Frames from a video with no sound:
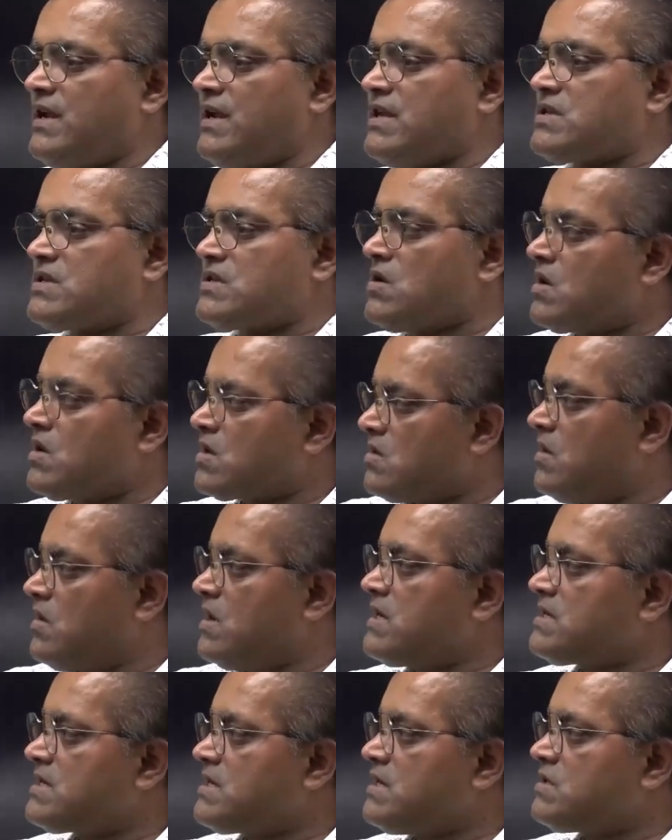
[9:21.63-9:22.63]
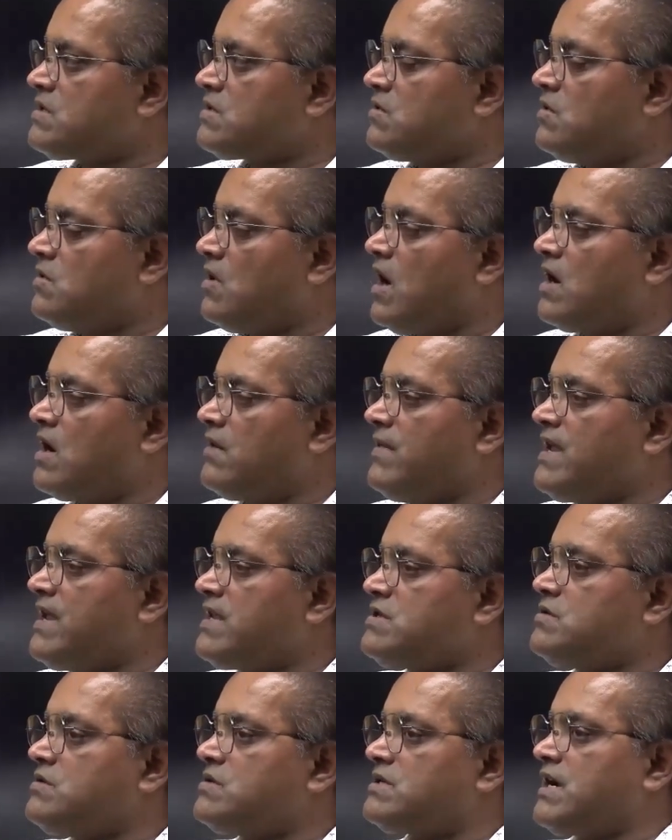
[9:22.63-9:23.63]
It is not constant. So
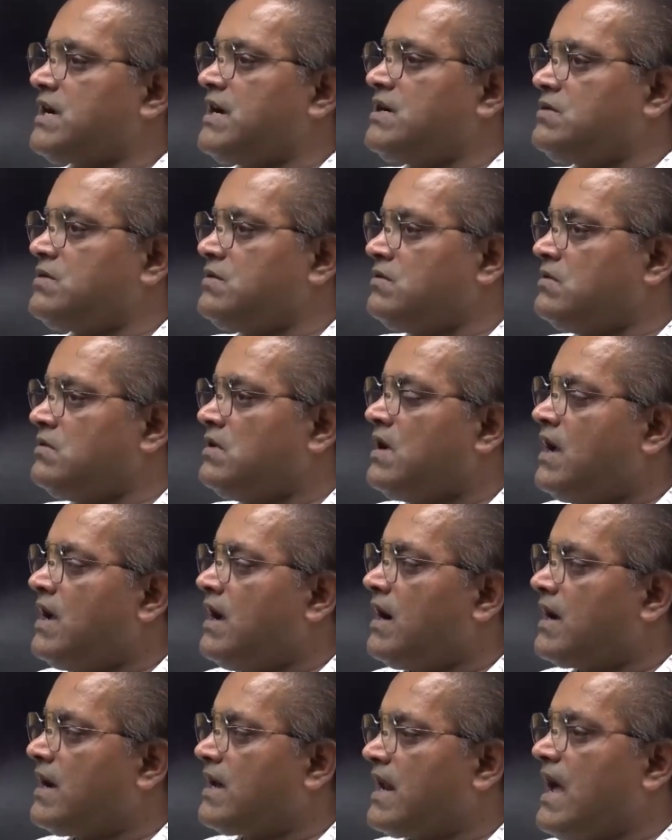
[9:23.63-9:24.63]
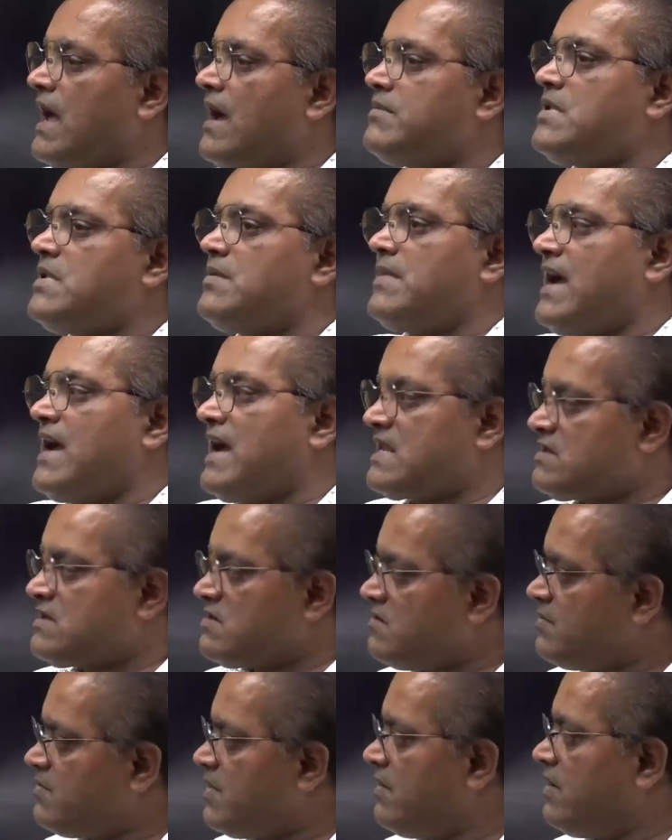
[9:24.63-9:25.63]
always you try to grab the
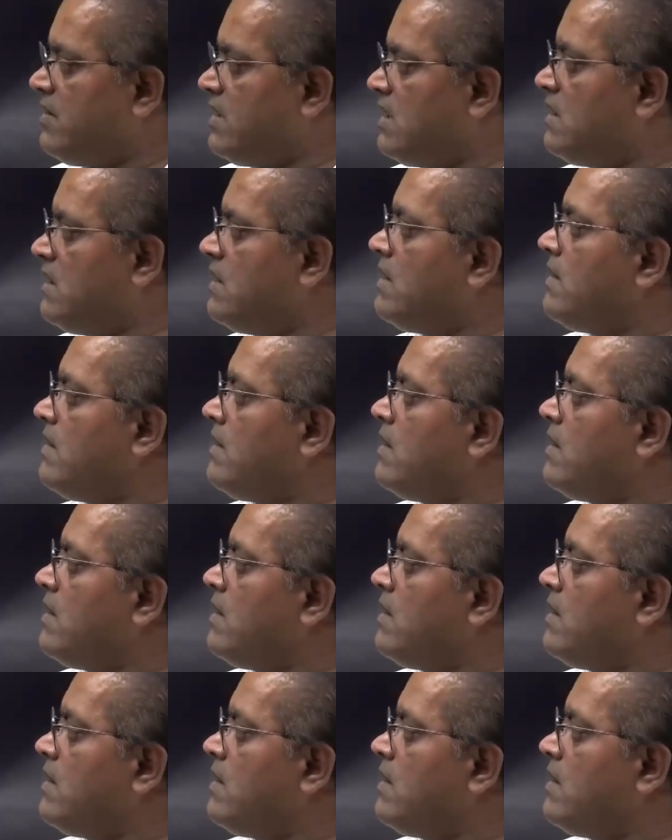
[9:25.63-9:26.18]
maximum power